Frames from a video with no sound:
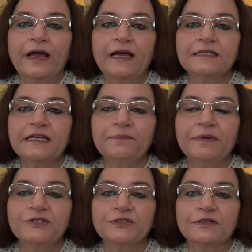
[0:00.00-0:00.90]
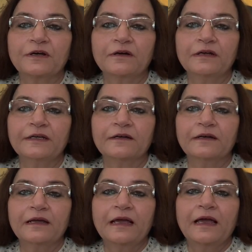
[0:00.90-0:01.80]
As I mentioned
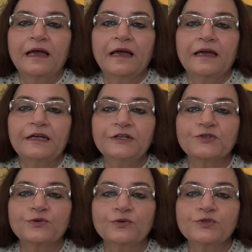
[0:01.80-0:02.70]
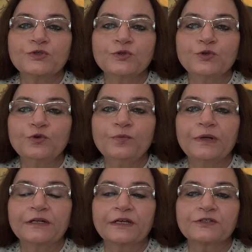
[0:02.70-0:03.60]
earlier, it shows new
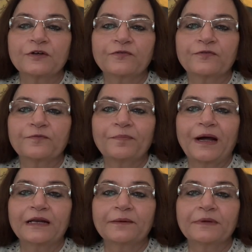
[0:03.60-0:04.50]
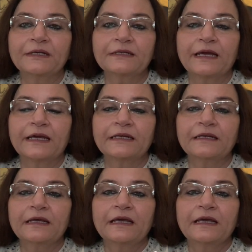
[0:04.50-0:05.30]
buildings of parliament and